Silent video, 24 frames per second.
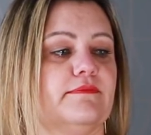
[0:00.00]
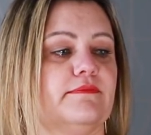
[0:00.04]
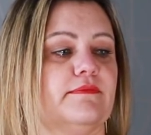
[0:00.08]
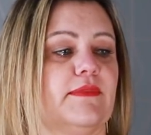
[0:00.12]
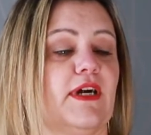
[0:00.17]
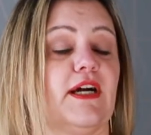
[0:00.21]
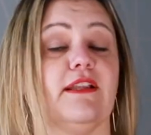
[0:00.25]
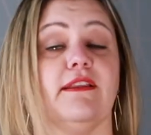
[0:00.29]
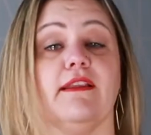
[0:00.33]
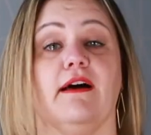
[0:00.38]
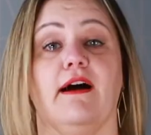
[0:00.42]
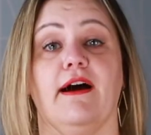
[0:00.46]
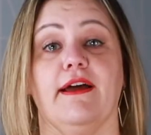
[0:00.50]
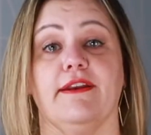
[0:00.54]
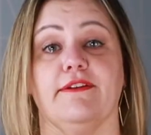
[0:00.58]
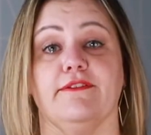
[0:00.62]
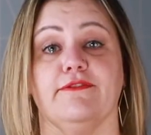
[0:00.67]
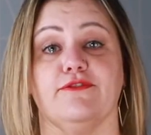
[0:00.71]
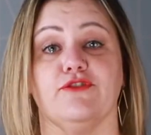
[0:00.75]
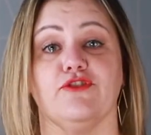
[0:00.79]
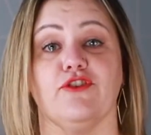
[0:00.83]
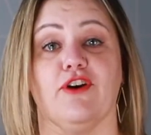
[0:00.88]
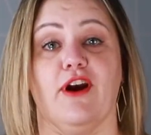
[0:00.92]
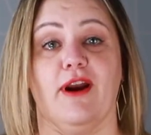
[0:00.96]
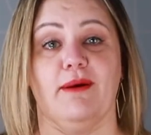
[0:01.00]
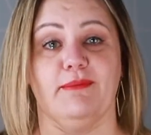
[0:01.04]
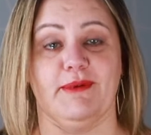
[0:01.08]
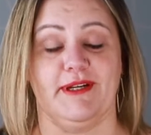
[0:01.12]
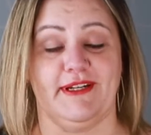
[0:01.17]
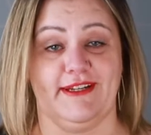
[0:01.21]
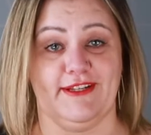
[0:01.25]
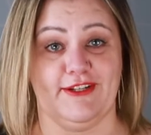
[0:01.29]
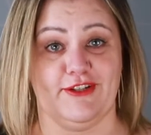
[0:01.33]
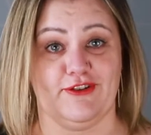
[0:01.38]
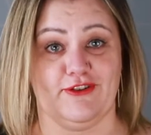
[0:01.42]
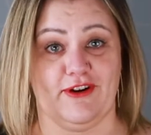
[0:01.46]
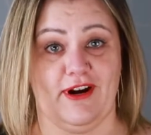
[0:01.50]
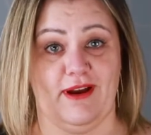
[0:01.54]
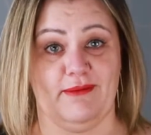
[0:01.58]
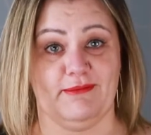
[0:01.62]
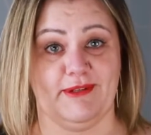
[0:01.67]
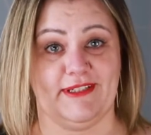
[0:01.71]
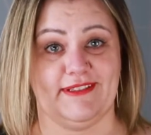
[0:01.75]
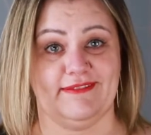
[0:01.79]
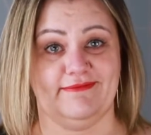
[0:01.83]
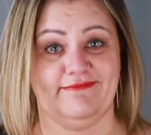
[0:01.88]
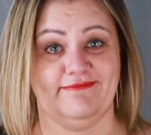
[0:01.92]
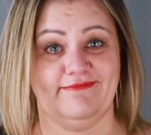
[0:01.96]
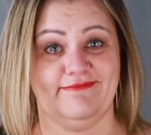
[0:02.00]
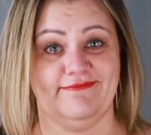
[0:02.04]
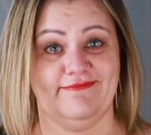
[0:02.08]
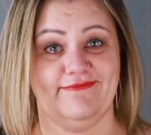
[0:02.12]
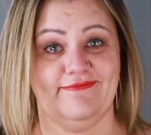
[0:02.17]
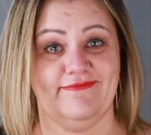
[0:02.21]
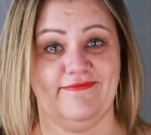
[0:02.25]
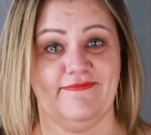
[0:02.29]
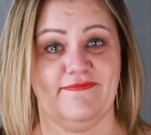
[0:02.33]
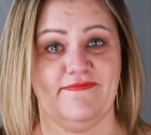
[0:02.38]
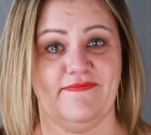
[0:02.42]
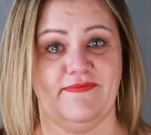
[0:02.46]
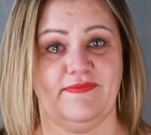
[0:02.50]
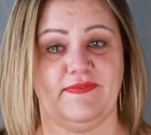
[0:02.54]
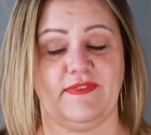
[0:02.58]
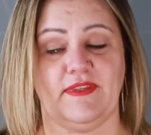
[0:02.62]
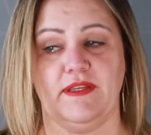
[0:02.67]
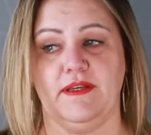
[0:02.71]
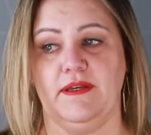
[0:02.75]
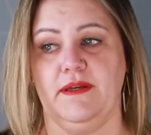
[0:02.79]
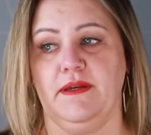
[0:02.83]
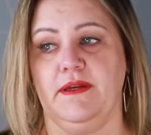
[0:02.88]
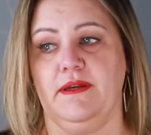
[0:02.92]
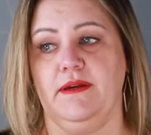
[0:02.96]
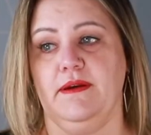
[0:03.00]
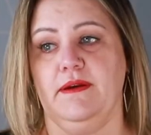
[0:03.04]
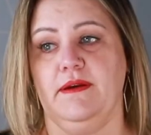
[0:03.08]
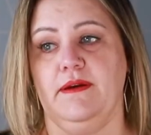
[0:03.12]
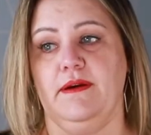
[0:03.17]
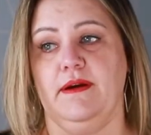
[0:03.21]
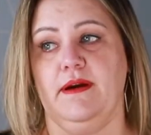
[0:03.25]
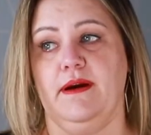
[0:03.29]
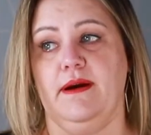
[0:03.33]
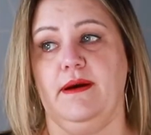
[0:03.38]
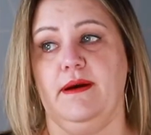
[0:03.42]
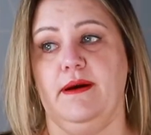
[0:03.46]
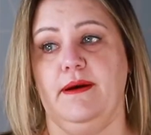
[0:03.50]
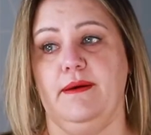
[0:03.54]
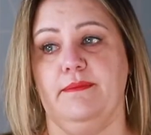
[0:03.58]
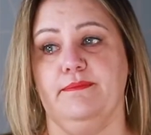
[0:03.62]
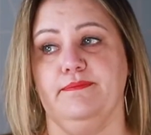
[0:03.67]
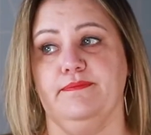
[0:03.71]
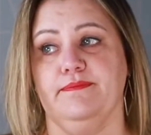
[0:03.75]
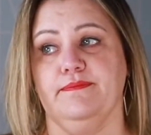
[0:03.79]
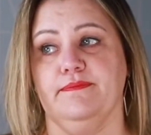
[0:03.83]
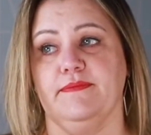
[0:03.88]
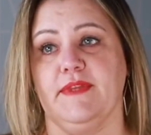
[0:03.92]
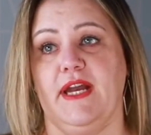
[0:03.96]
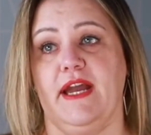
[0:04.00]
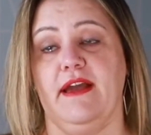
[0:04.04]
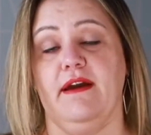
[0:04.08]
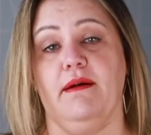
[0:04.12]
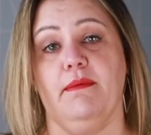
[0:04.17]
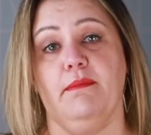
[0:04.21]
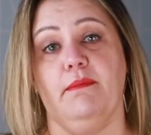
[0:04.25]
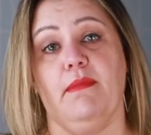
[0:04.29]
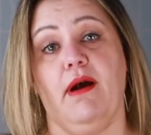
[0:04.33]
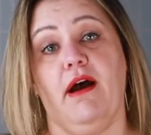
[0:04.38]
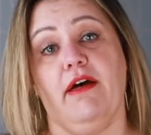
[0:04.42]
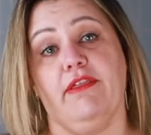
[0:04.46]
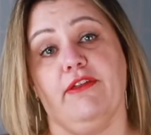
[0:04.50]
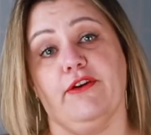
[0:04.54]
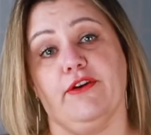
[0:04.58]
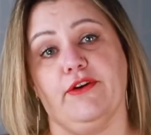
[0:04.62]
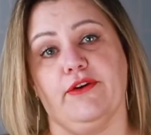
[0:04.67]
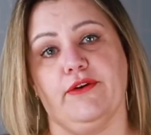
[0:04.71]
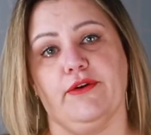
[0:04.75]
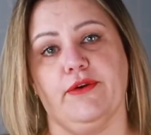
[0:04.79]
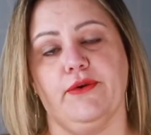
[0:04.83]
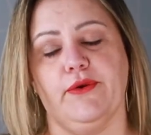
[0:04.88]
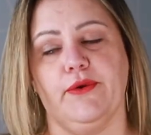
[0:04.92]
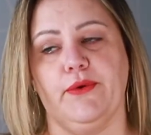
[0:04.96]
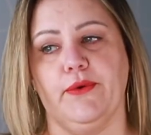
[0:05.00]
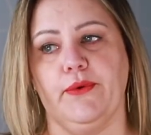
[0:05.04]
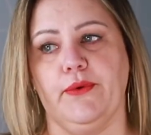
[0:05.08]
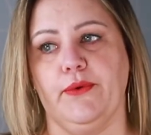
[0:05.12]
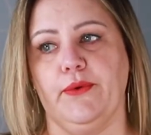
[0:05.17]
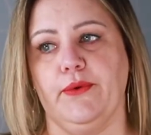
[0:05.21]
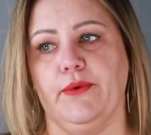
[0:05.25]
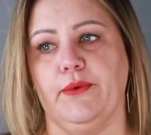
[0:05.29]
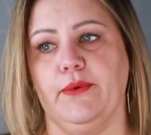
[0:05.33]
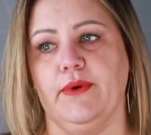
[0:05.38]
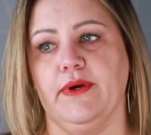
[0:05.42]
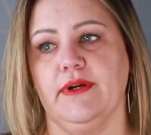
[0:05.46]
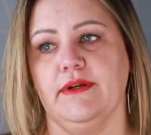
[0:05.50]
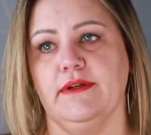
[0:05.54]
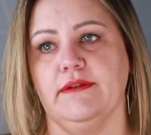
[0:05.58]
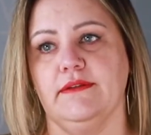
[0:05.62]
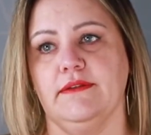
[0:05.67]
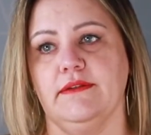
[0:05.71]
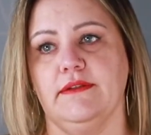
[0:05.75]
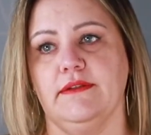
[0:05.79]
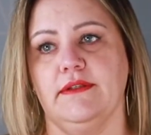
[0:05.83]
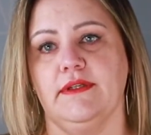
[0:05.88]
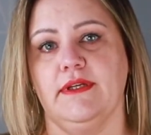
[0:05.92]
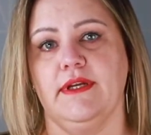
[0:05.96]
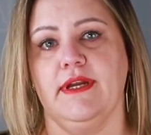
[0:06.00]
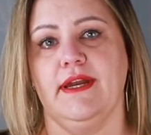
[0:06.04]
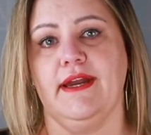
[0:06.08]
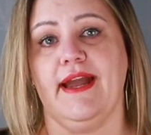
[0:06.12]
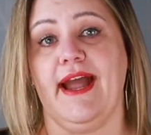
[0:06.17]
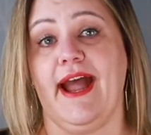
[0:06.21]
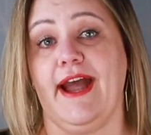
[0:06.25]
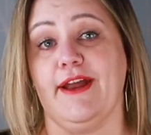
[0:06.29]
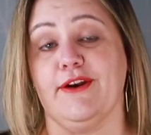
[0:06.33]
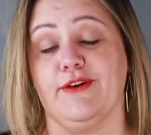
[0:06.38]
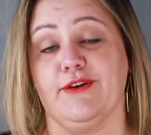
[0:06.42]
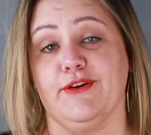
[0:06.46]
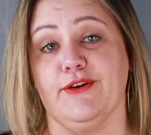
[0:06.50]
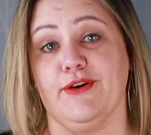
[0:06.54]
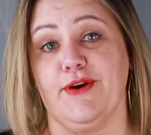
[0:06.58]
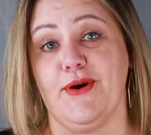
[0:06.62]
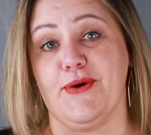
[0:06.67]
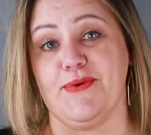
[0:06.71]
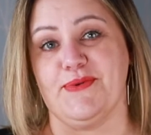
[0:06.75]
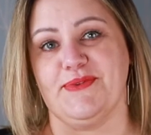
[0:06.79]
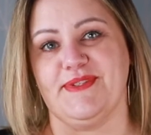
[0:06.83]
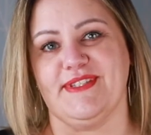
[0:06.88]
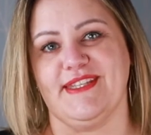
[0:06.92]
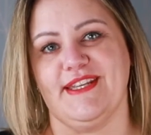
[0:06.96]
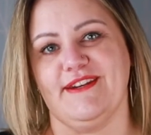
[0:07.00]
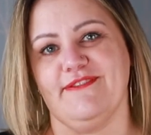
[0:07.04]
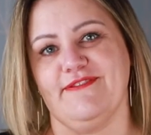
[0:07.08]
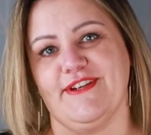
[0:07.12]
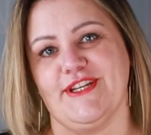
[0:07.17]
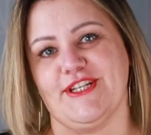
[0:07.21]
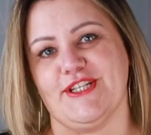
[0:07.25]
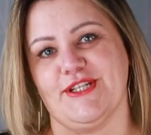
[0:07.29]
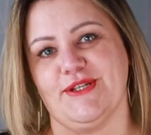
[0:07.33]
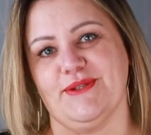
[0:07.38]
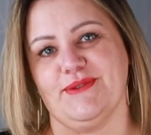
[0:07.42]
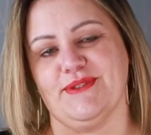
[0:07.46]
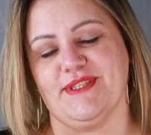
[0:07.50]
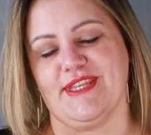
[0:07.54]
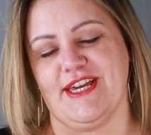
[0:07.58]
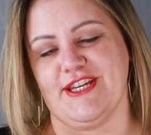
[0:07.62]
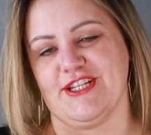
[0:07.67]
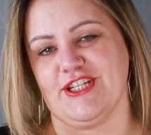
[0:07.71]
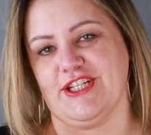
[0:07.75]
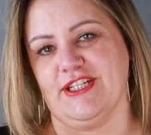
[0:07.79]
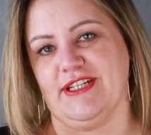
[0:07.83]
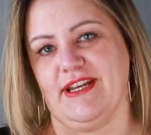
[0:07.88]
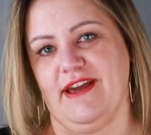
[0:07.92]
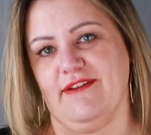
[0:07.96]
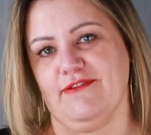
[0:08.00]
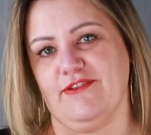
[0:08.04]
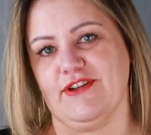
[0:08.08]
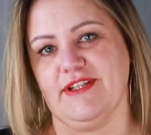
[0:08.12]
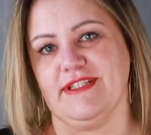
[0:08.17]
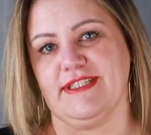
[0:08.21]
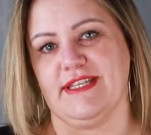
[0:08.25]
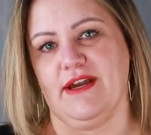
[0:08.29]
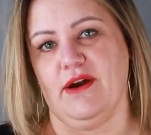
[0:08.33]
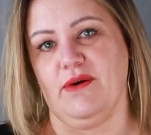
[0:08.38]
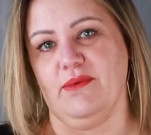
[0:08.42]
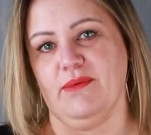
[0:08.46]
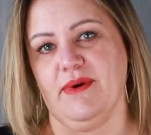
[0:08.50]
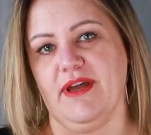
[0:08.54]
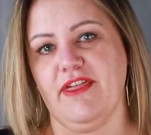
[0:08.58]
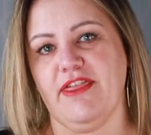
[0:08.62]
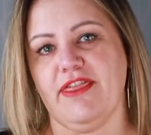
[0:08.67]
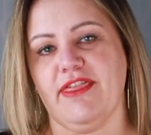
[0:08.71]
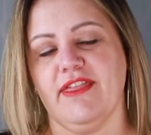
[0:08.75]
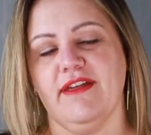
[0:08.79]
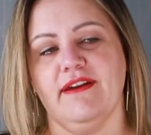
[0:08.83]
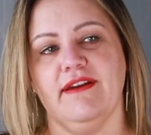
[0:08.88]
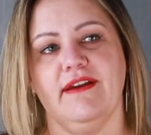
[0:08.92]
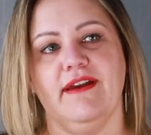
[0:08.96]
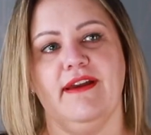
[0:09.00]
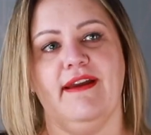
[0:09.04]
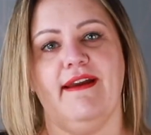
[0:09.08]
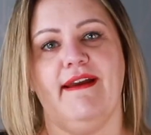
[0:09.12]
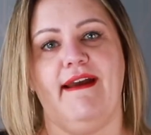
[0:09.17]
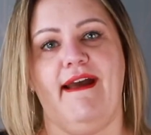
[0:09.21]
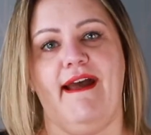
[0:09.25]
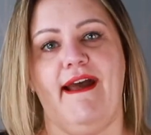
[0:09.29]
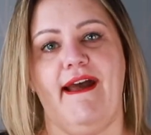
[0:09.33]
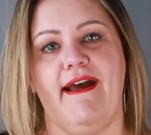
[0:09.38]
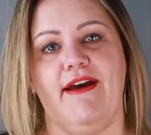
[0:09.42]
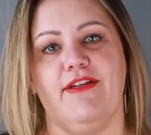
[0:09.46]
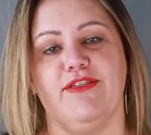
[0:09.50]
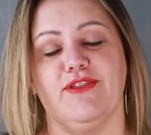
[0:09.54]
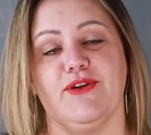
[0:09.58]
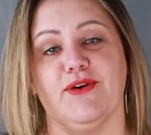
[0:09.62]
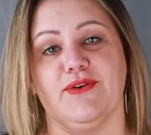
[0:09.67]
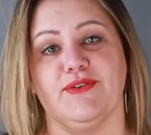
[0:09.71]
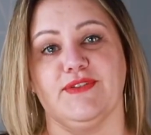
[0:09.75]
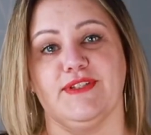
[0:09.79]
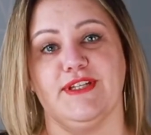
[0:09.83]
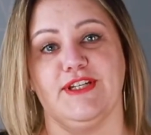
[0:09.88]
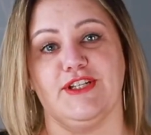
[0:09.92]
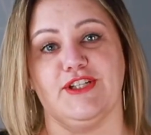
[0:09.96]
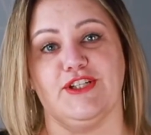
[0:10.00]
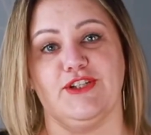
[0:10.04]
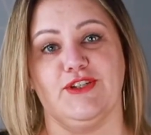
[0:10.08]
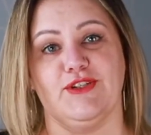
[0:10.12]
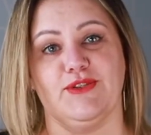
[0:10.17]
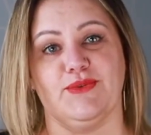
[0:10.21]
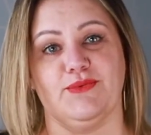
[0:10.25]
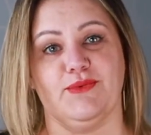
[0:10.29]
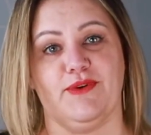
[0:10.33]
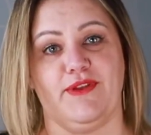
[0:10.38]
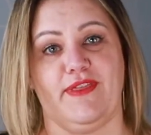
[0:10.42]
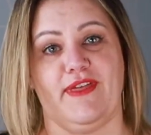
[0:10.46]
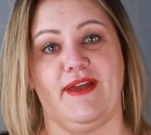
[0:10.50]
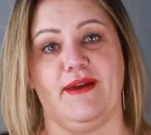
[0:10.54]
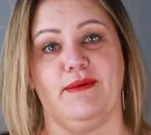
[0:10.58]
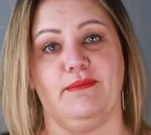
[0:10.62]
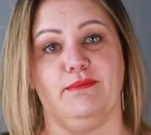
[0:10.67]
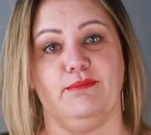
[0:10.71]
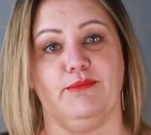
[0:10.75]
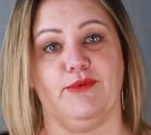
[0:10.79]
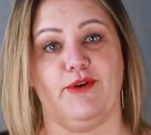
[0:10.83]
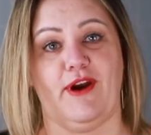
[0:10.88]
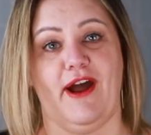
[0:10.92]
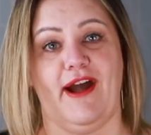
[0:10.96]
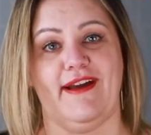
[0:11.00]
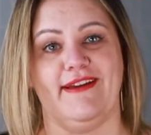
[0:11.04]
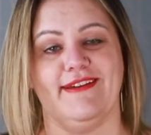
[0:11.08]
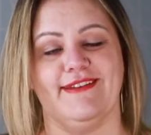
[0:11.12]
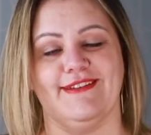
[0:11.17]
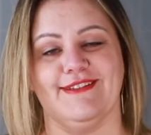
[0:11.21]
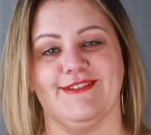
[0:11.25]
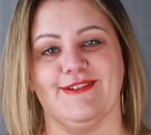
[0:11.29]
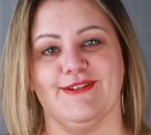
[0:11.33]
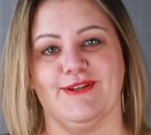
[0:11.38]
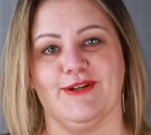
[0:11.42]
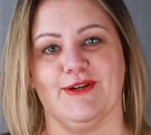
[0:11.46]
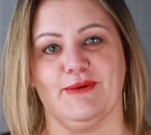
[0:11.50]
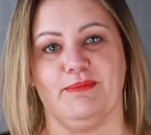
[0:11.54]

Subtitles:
a lot of trauma and drama. A mother who had her own set of issues that she never dealt with, and those issues were then brought into her